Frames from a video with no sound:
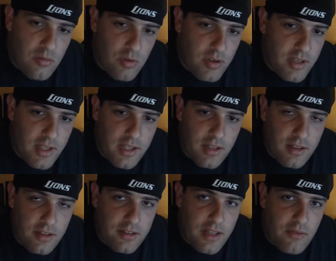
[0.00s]

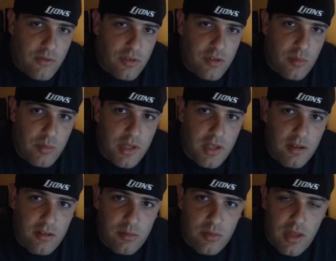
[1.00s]
ridiculous after so many
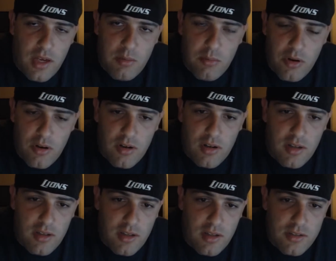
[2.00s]
years with Eddie
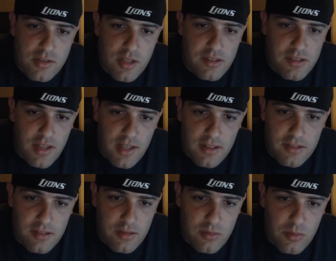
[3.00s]
Murray and then Jason
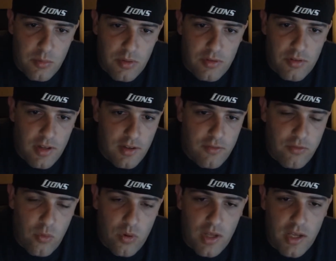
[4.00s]
Hanson. We went like
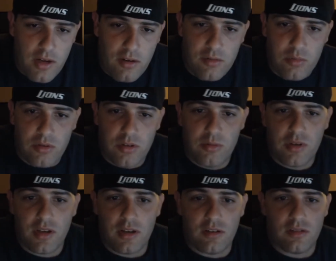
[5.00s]
40 years with 2
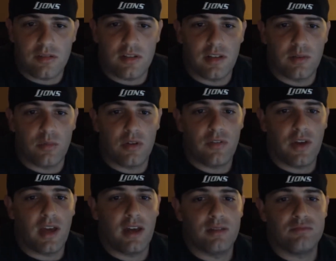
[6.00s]
kickers, and we've
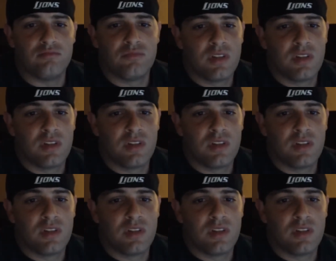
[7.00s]
had